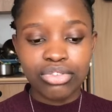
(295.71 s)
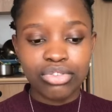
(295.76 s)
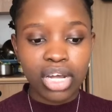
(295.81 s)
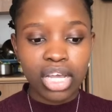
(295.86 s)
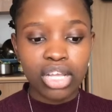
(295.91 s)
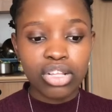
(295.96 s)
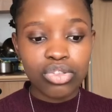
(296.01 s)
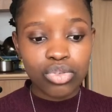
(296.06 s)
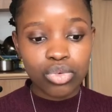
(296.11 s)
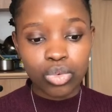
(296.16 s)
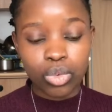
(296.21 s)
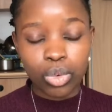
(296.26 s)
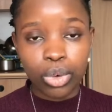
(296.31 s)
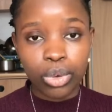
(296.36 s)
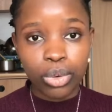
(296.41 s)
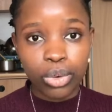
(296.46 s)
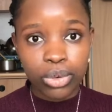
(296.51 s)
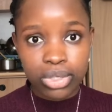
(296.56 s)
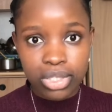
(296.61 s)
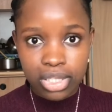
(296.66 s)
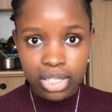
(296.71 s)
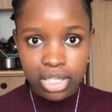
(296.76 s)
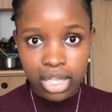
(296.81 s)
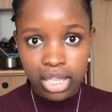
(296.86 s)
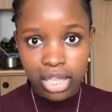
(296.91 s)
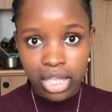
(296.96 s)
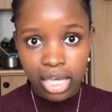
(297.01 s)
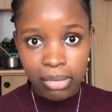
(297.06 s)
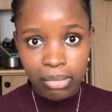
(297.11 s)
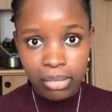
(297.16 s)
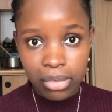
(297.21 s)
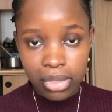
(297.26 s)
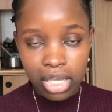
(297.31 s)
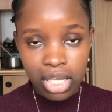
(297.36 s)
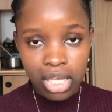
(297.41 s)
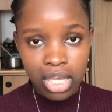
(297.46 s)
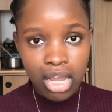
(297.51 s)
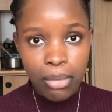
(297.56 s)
trying to ghost them.